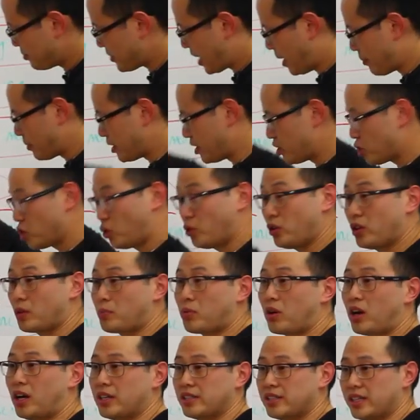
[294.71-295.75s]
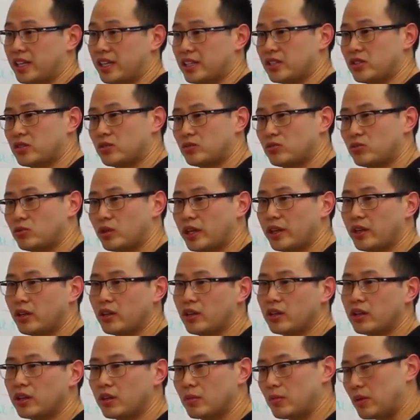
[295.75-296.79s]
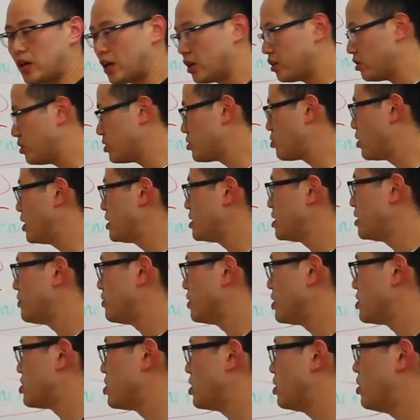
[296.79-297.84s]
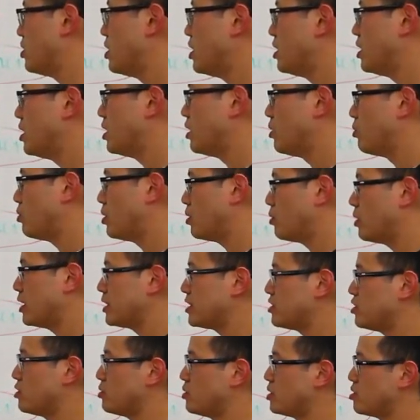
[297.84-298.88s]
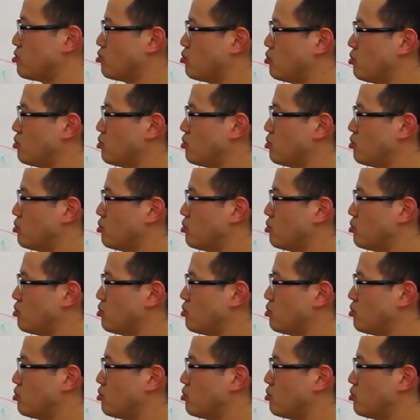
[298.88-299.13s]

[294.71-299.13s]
I'm going to show you the process, whether the model is quite different. So what we do is